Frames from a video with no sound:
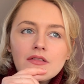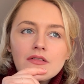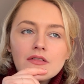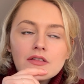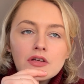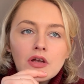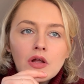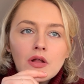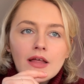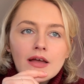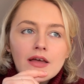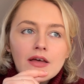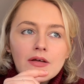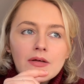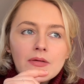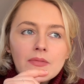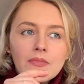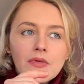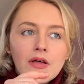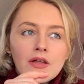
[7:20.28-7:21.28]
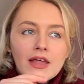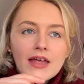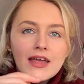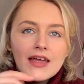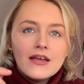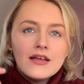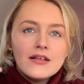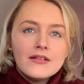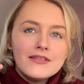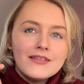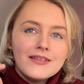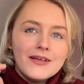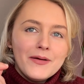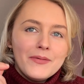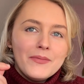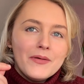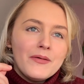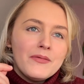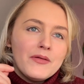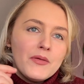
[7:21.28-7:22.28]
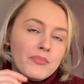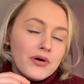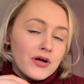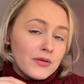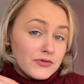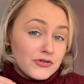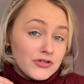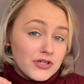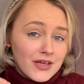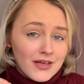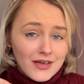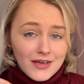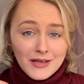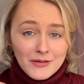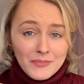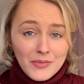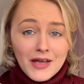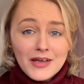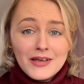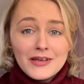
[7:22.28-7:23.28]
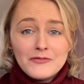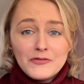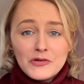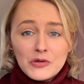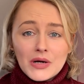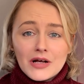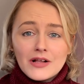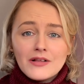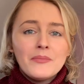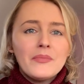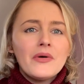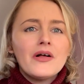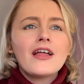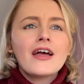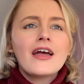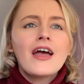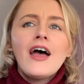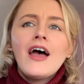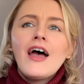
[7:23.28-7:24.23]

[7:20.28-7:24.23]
you know, like a publishing eBay, if you will, but like,